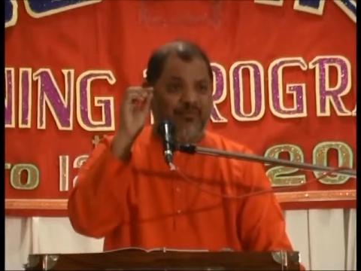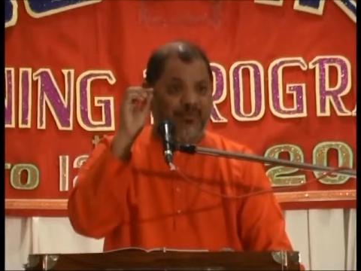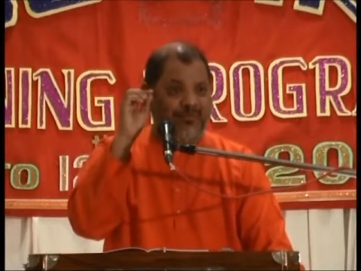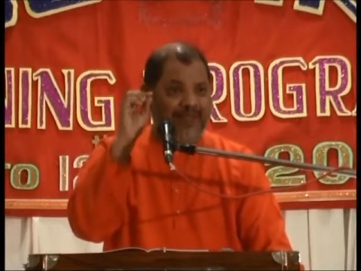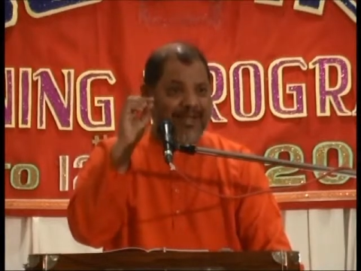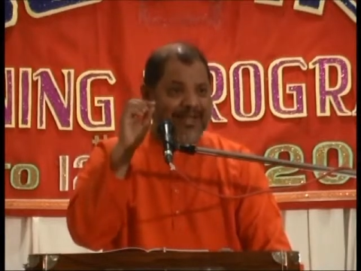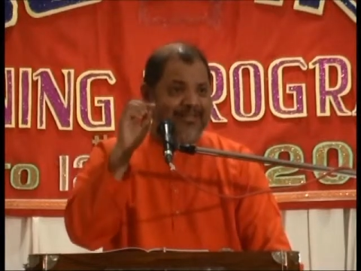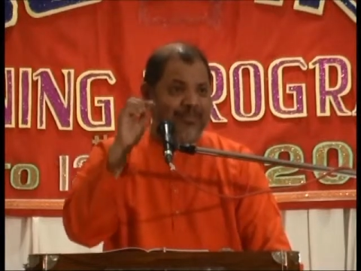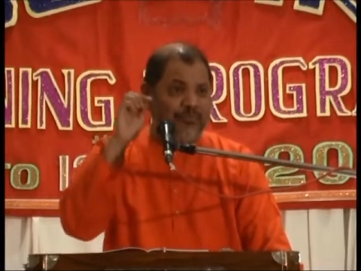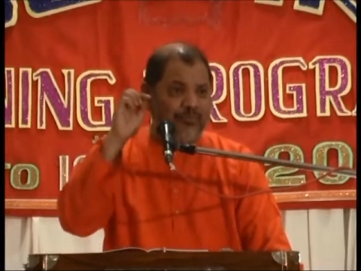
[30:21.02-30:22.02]

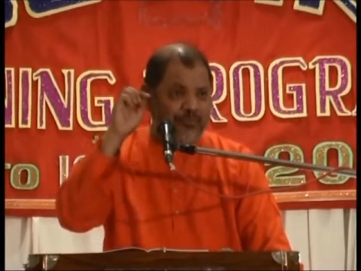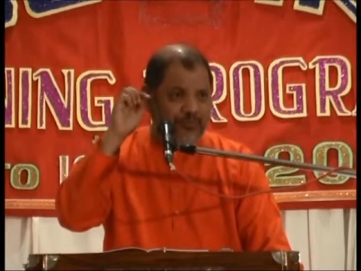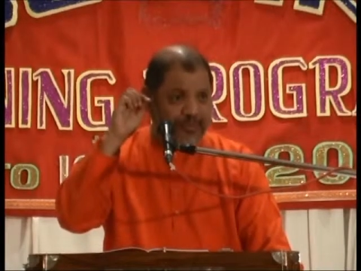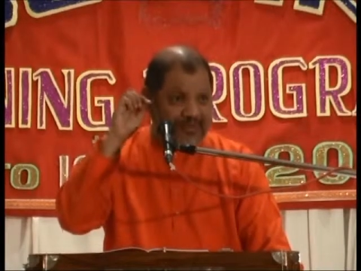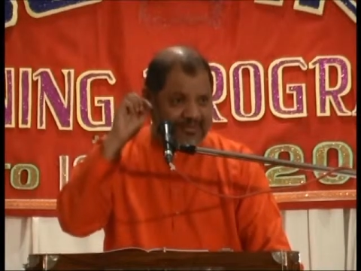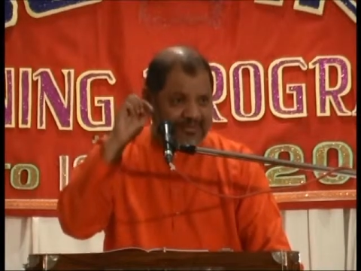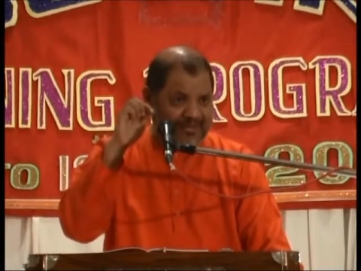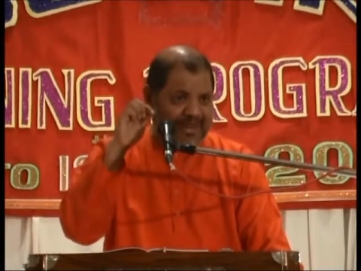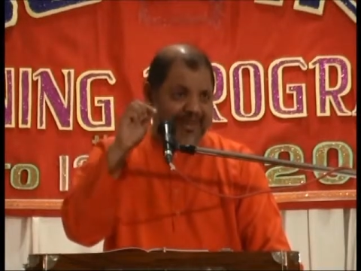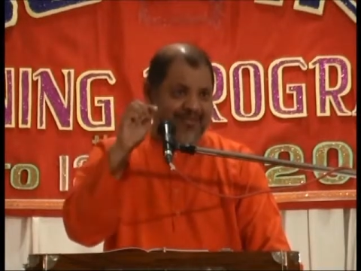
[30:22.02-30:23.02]
faith which
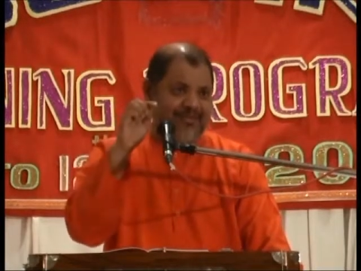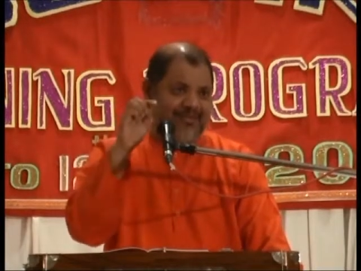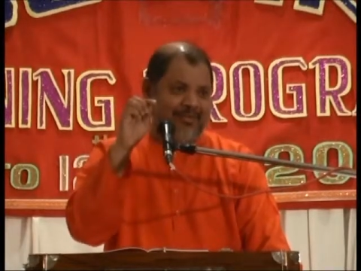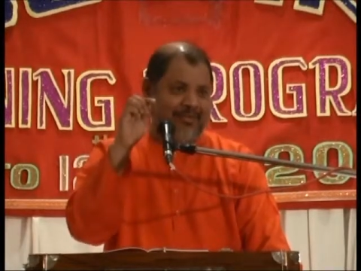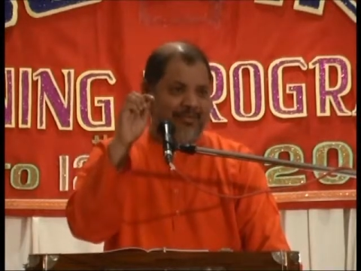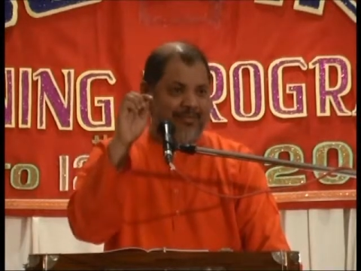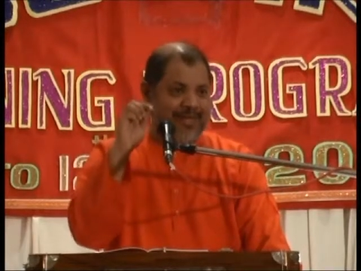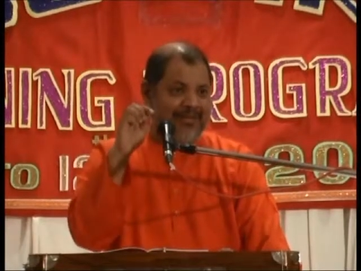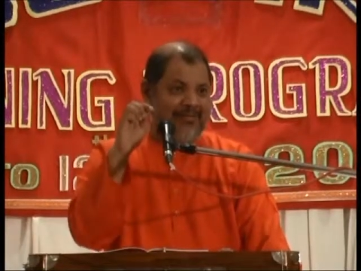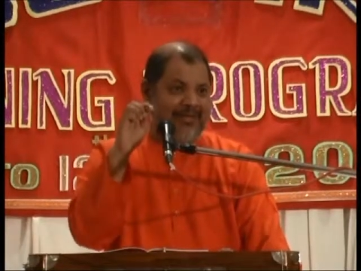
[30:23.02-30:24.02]
starts in
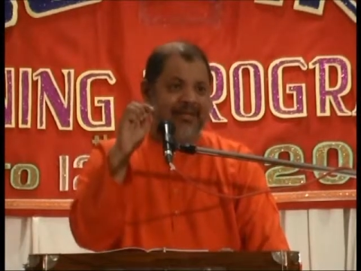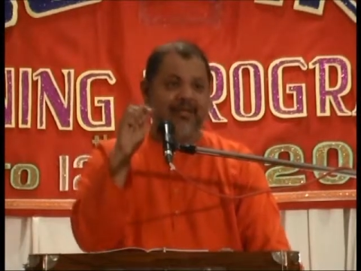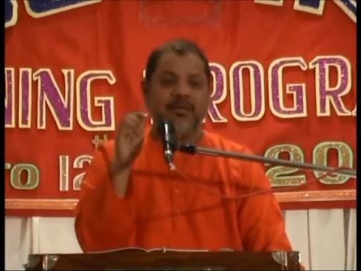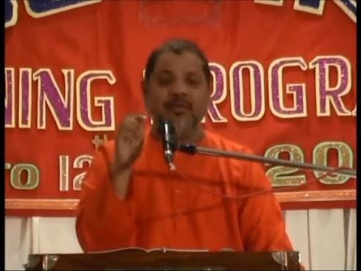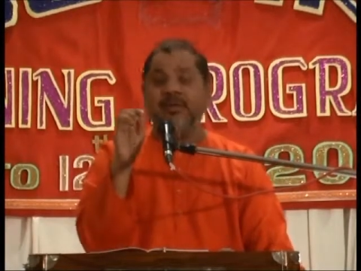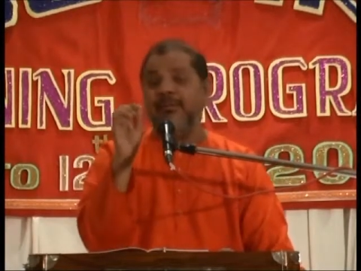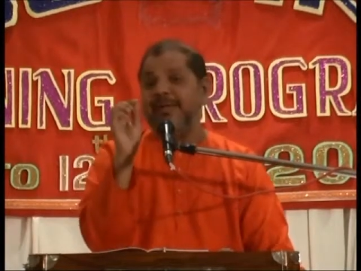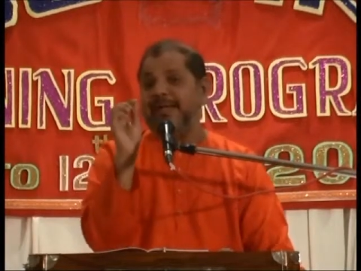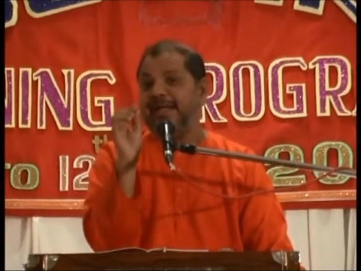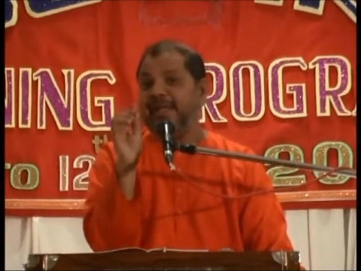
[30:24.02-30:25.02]
believing
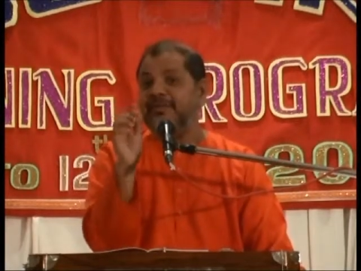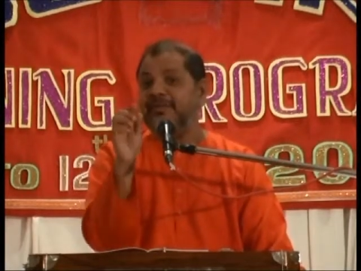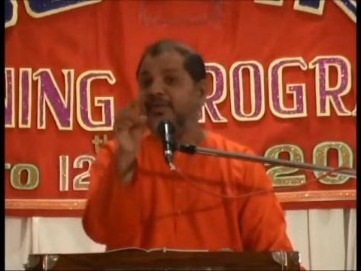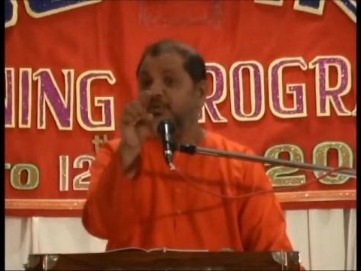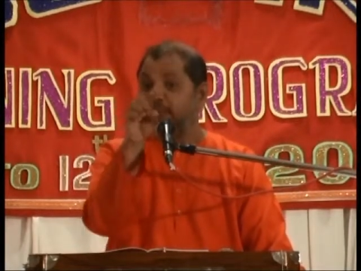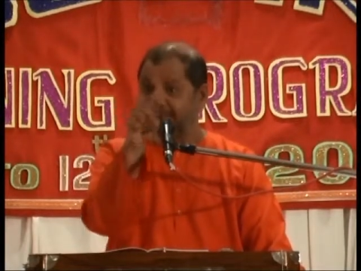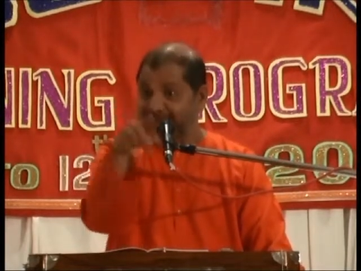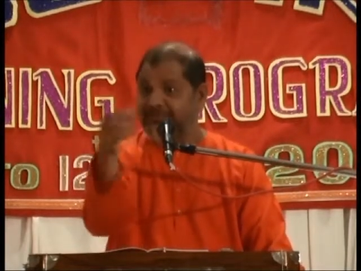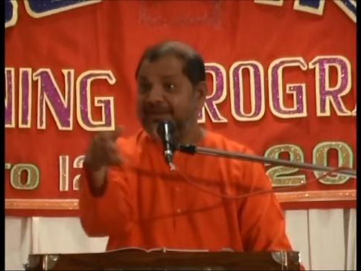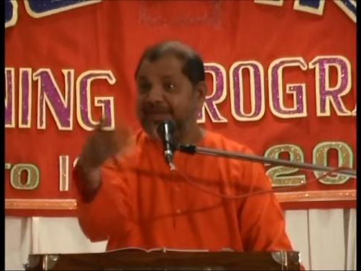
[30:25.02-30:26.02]
but ends in the
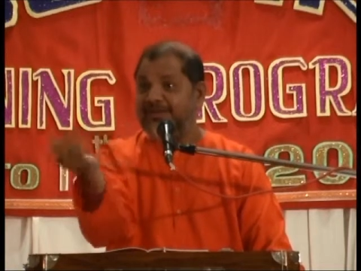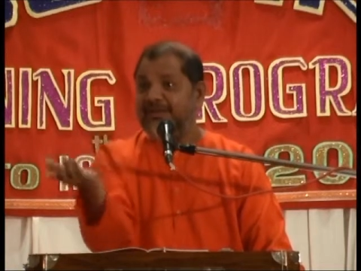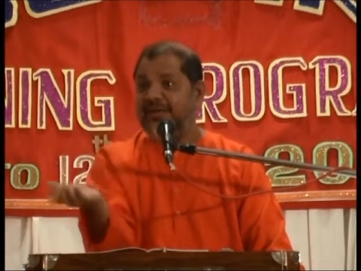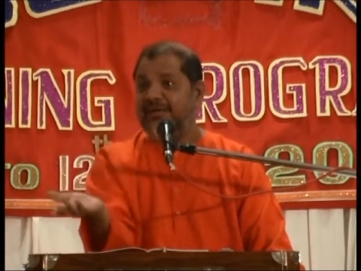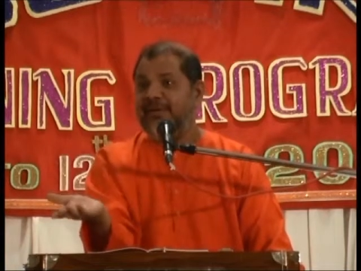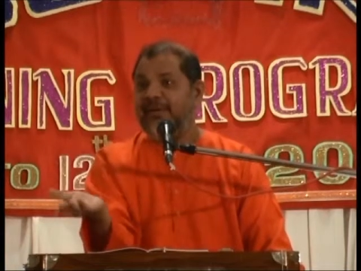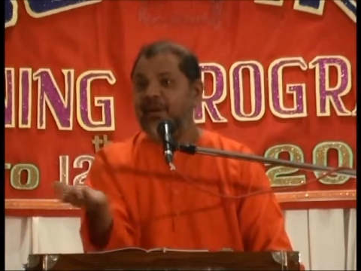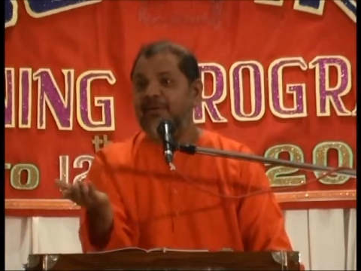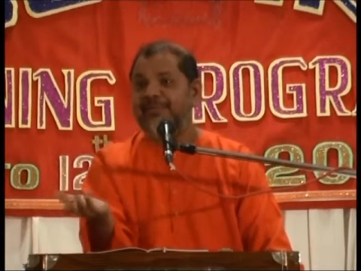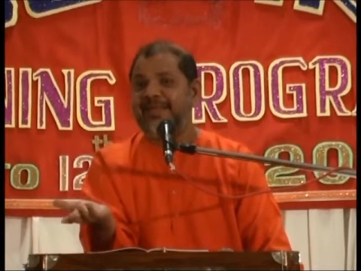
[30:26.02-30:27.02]
verification
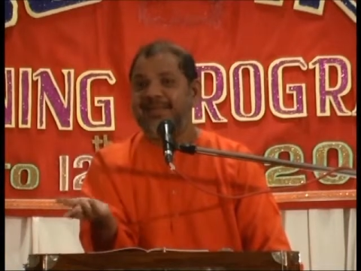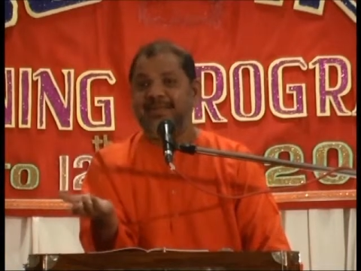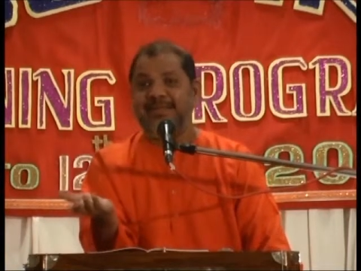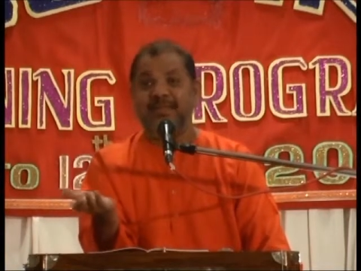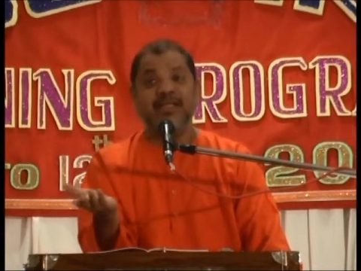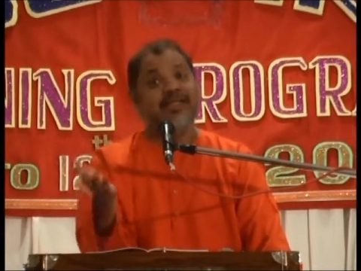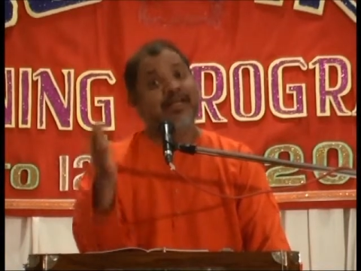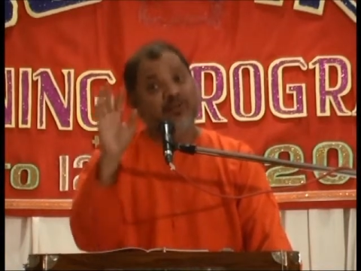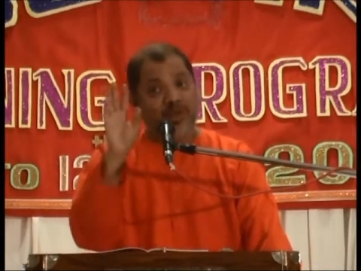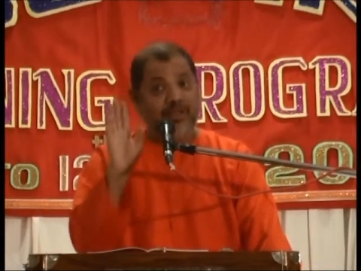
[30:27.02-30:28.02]
of that thing, then
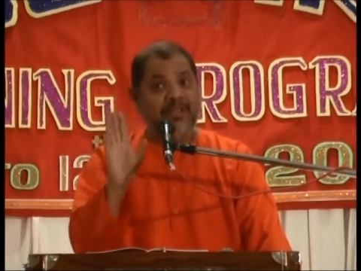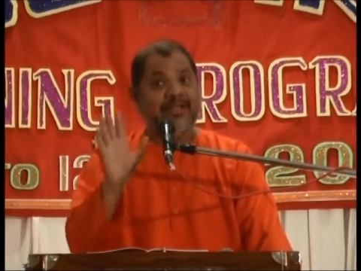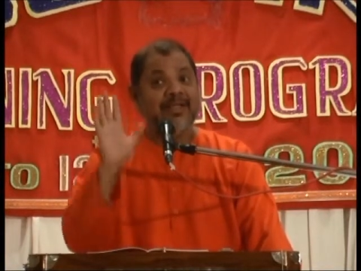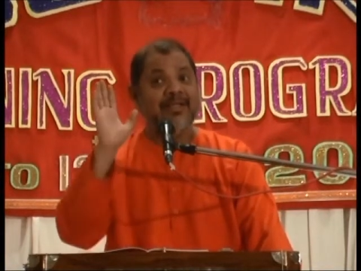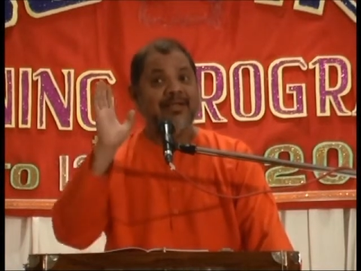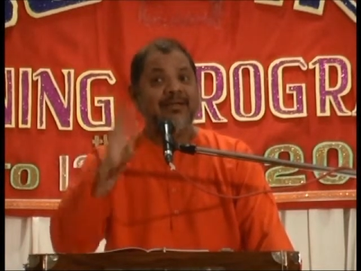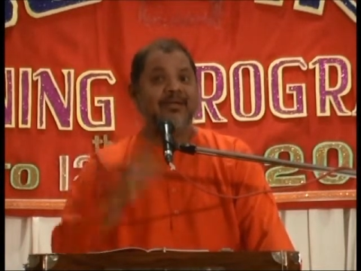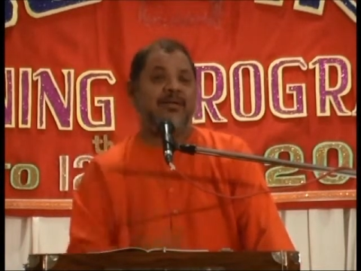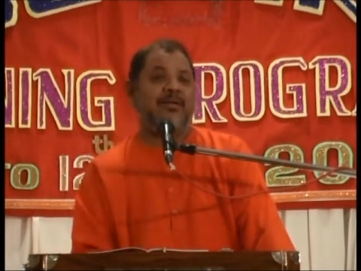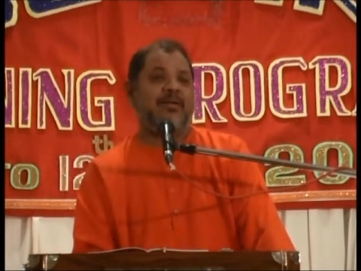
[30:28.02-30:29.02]
that's called
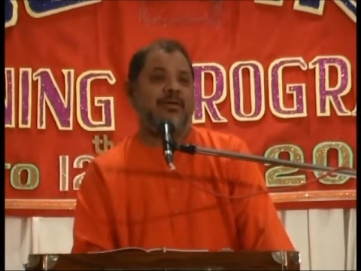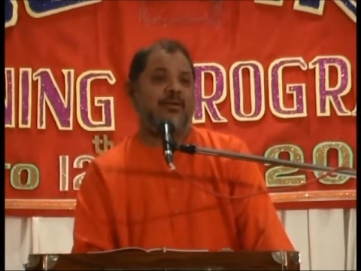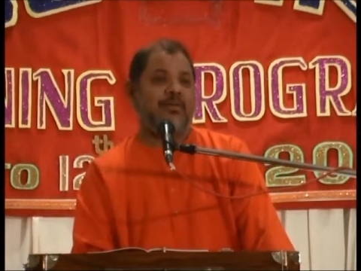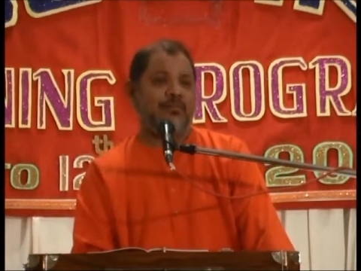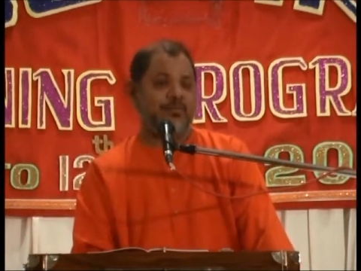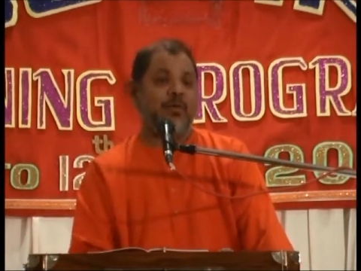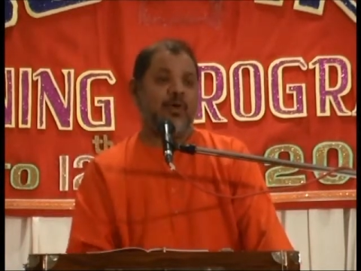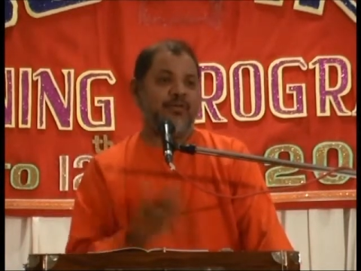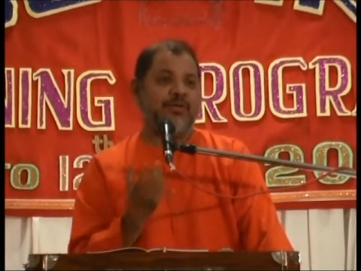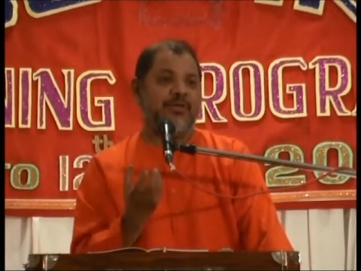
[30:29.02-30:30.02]

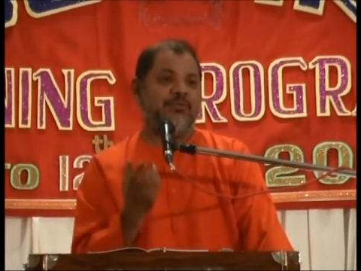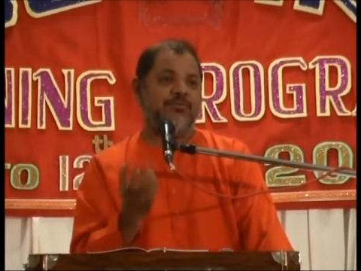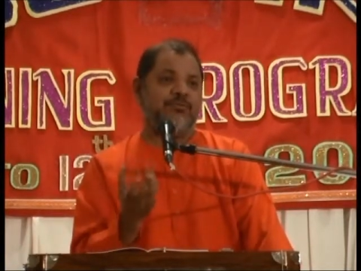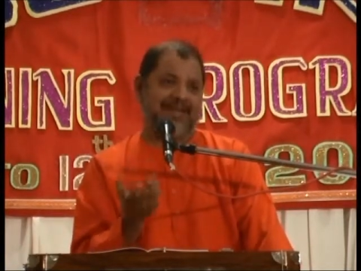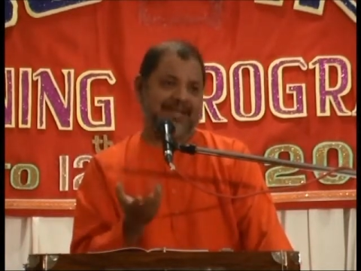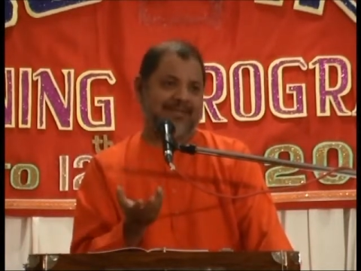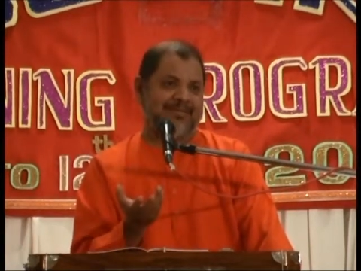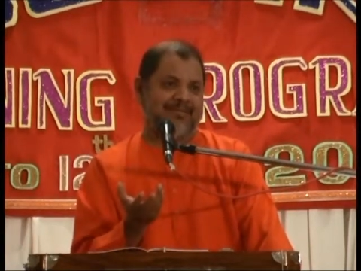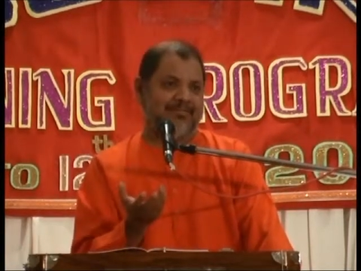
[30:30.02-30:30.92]
positive faith.